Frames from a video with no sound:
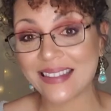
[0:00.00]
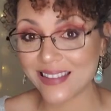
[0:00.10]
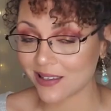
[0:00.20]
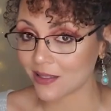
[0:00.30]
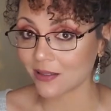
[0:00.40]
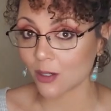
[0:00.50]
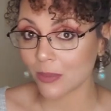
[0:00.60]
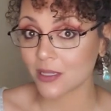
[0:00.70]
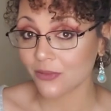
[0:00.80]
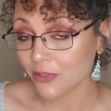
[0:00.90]
at things a little
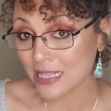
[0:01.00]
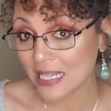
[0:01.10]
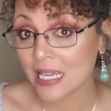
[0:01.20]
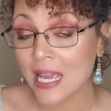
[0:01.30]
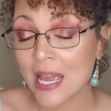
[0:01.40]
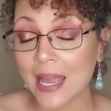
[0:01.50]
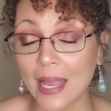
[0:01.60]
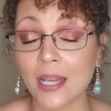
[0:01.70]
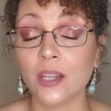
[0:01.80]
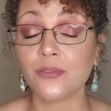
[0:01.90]
bit differently.
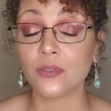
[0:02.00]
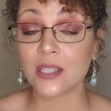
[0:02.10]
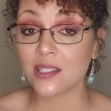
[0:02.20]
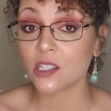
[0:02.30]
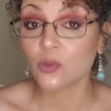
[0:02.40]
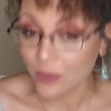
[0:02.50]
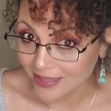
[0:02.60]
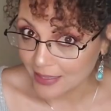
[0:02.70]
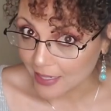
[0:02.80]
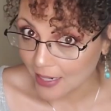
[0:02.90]
And if this is
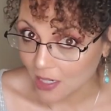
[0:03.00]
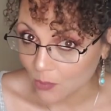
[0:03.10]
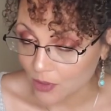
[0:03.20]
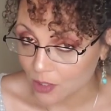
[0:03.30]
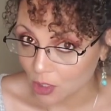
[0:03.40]
resonating with